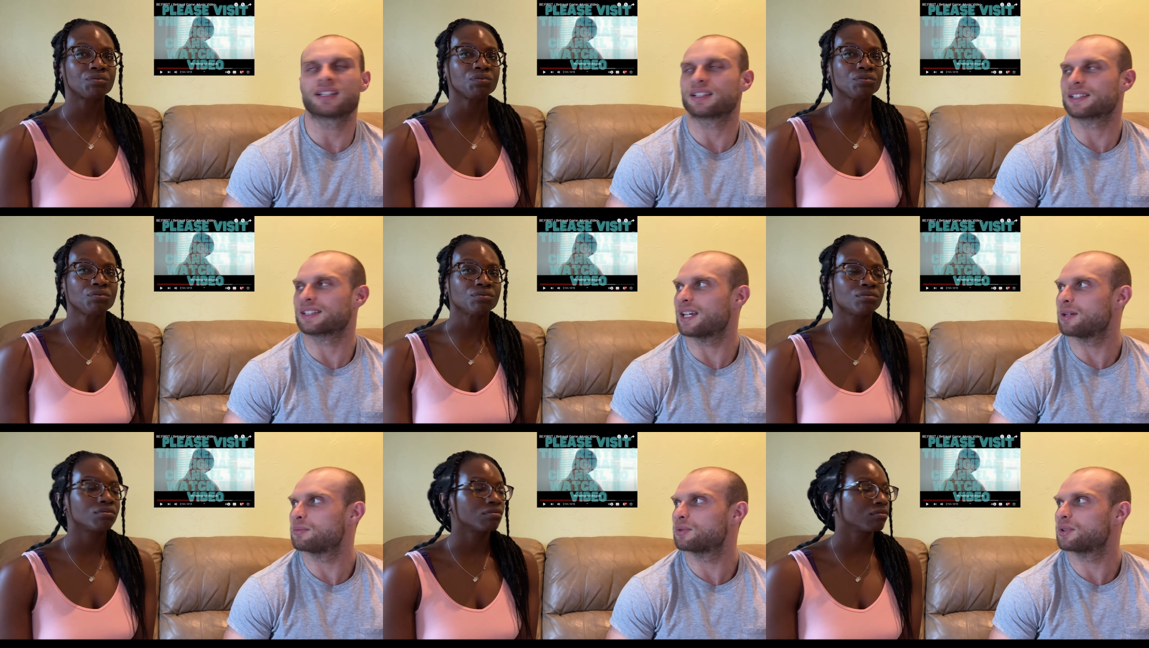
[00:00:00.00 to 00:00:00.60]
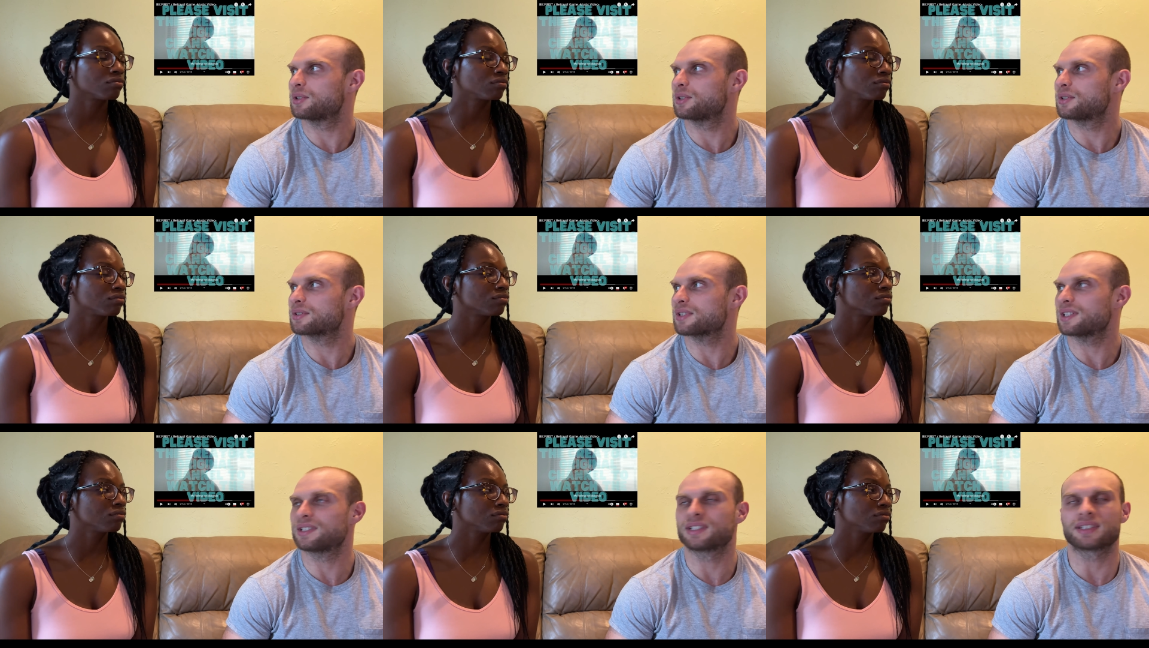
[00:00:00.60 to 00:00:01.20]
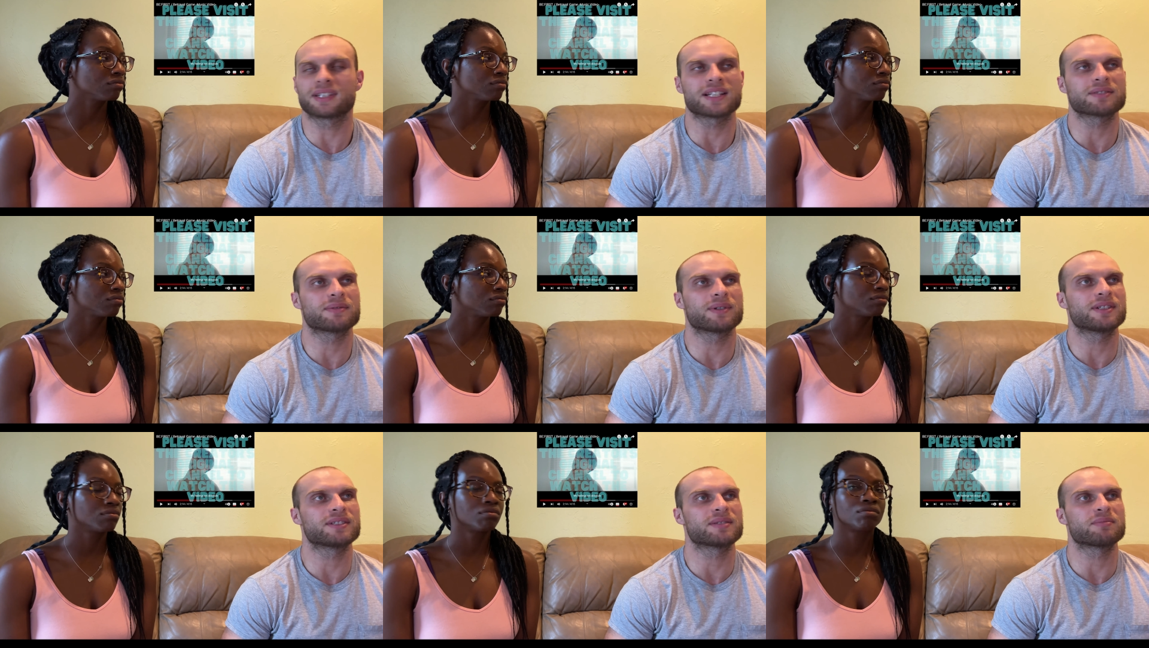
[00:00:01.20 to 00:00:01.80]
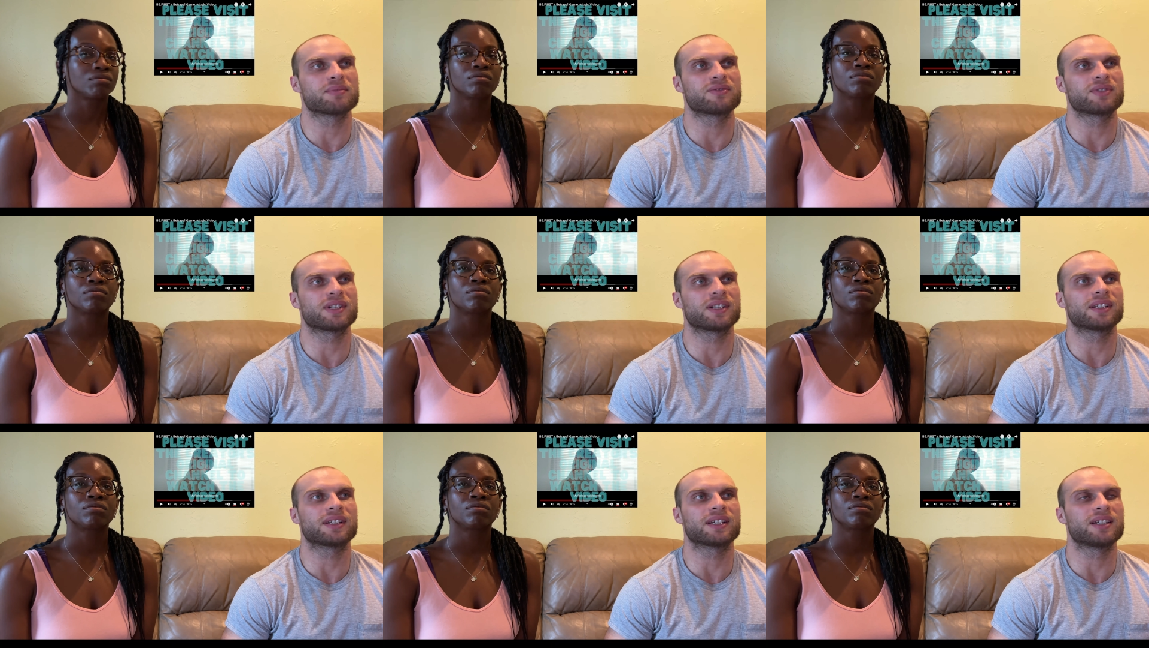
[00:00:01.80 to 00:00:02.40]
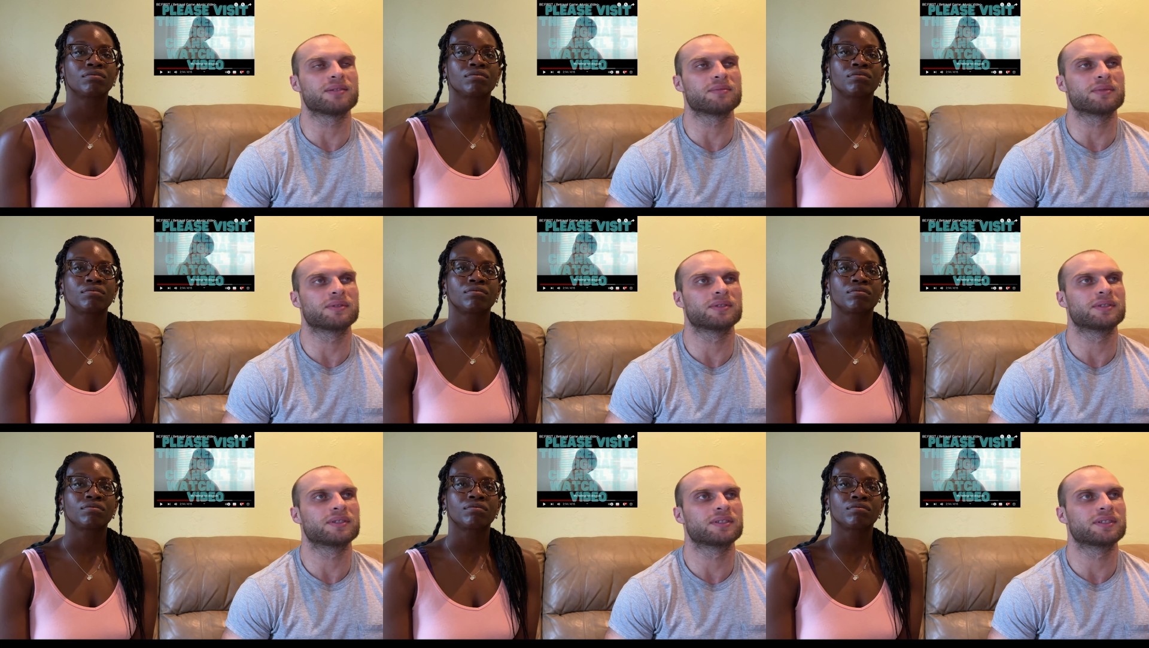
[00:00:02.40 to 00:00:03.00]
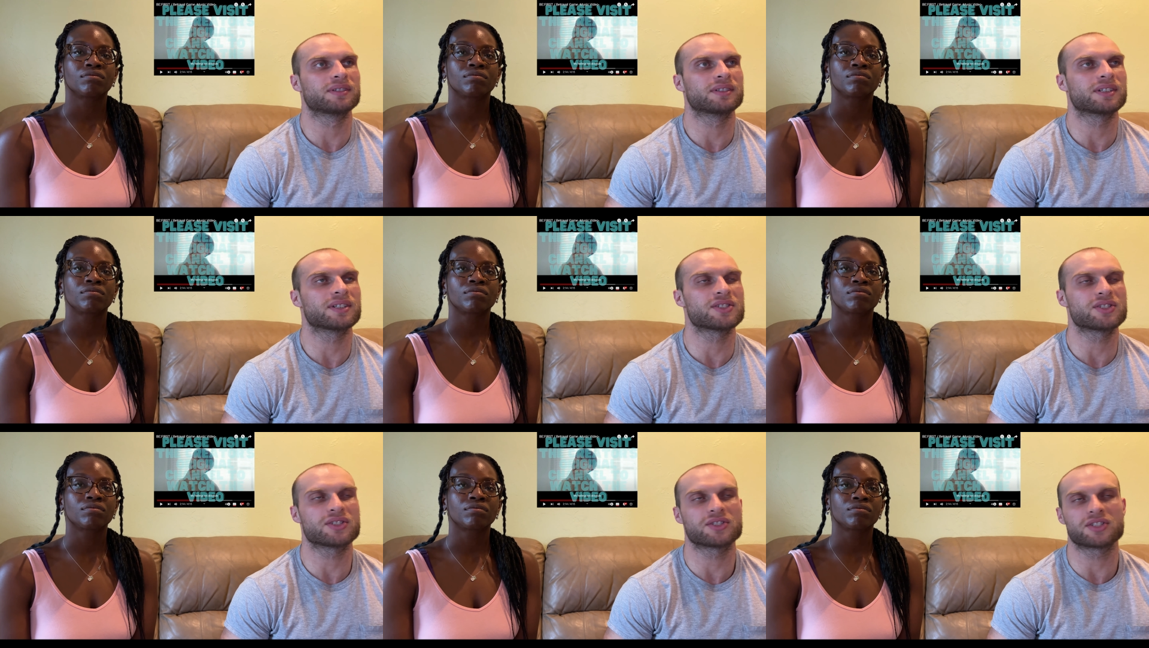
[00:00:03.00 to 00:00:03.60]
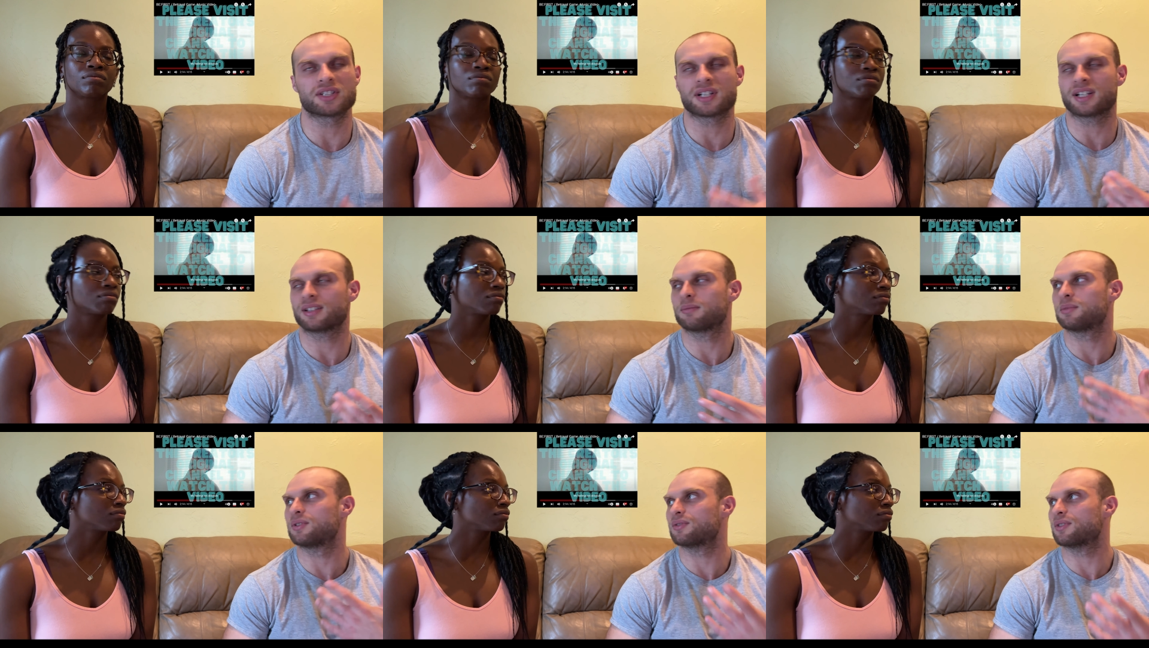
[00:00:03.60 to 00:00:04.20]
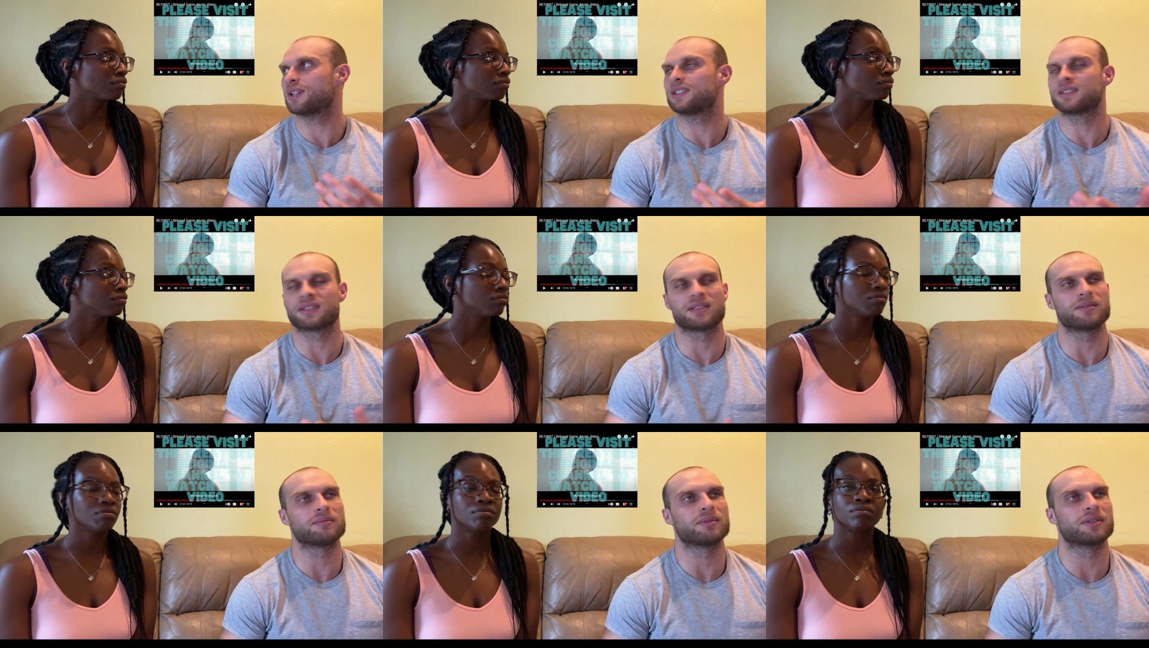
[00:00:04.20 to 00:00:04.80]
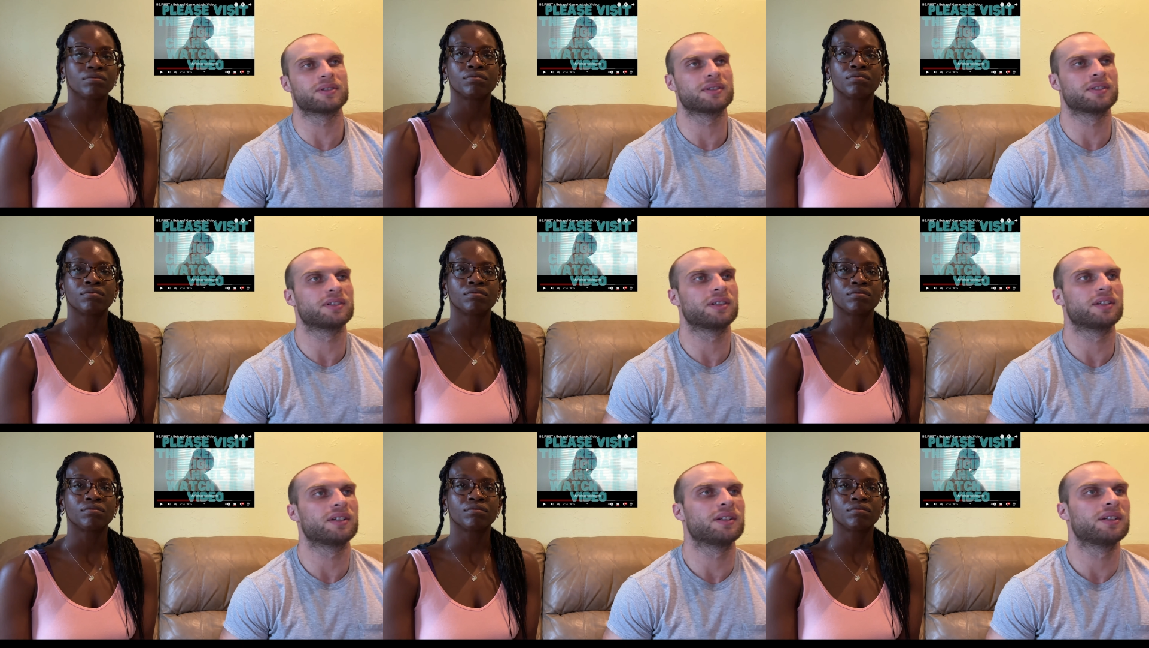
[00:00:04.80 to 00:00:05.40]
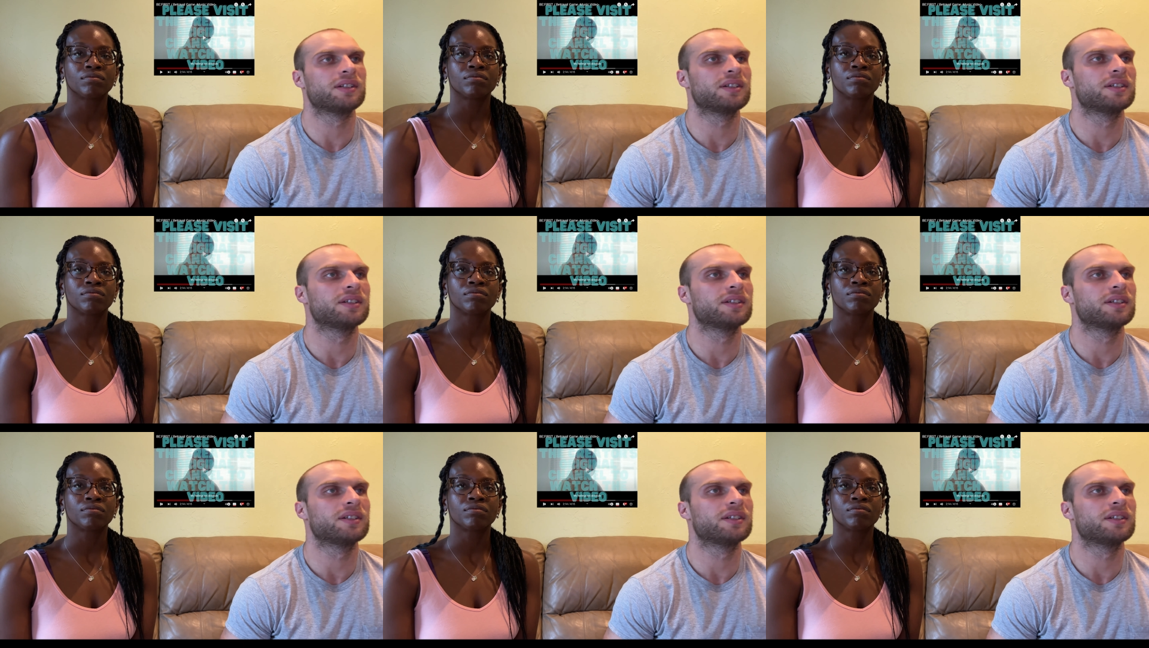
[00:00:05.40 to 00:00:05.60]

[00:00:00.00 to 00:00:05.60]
Speaker 1: of a game to her. So I think mm. that's why mm. it's a betrayal game, because she, she kind of betrays him. Mm.